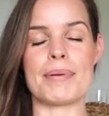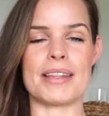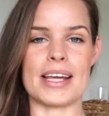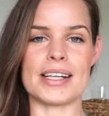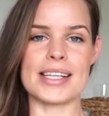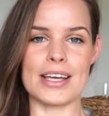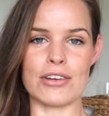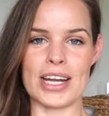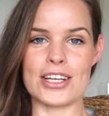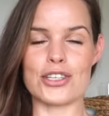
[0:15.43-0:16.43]
of things that you
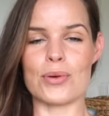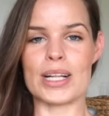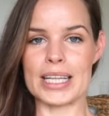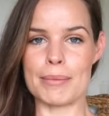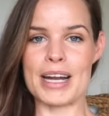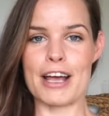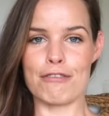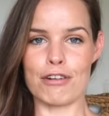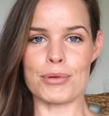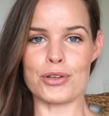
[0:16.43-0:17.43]
need to eliminate
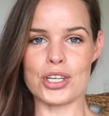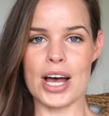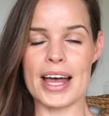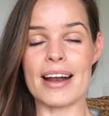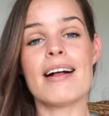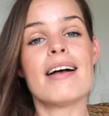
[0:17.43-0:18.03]
from your diet.